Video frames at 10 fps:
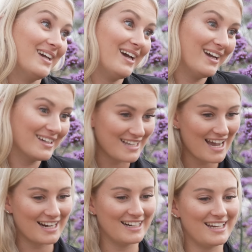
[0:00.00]
Yeah,
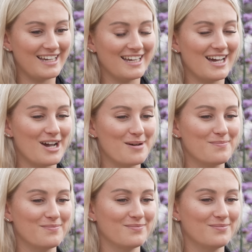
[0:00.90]
exactly.
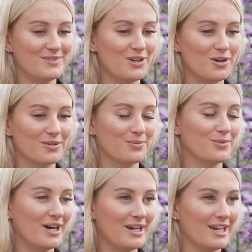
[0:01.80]
Not
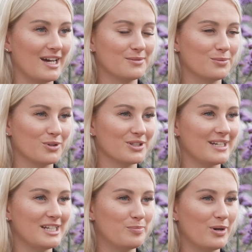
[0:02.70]
what I had
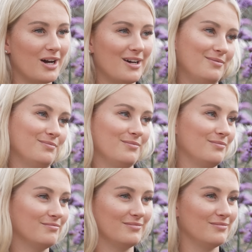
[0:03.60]
wanted, but
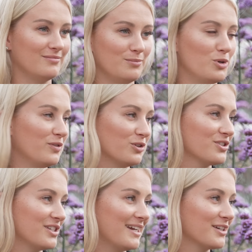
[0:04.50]
move on
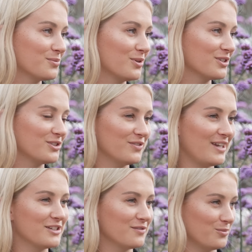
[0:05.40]
to the next one. It's not the
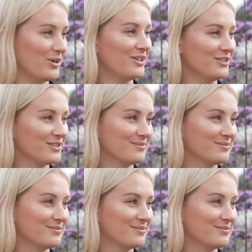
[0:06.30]
end of the world.